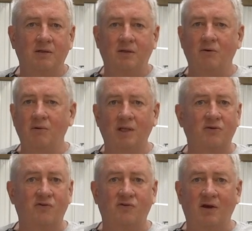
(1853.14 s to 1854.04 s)
Don't let
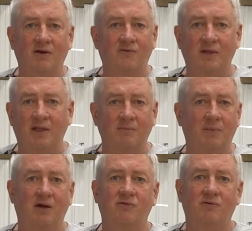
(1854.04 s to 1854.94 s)
the stuff in the
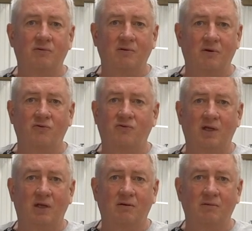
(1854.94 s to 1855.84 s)
box go
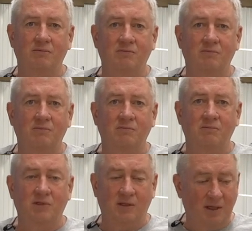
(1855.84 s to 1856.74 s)
stale.
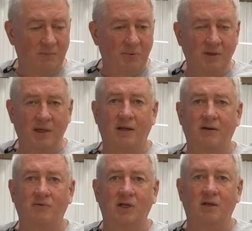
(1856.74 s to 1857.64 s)
You gotta pull it out
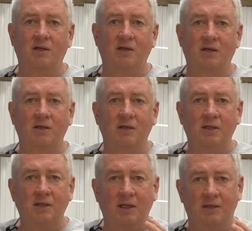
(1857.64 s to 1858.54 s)
every now and again
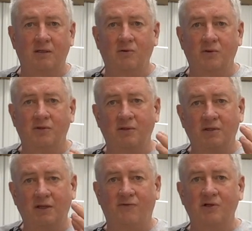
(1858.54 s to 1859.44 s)
and deal with it.
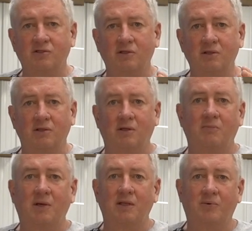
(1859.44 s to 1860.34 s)
Eventually, you're gonna
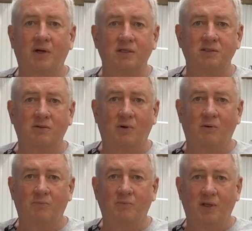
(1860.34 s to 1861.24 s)
pay the price and it
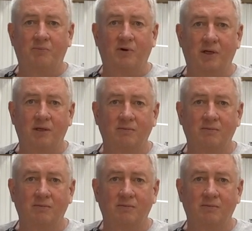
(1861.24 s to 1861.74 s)
won't be pretty,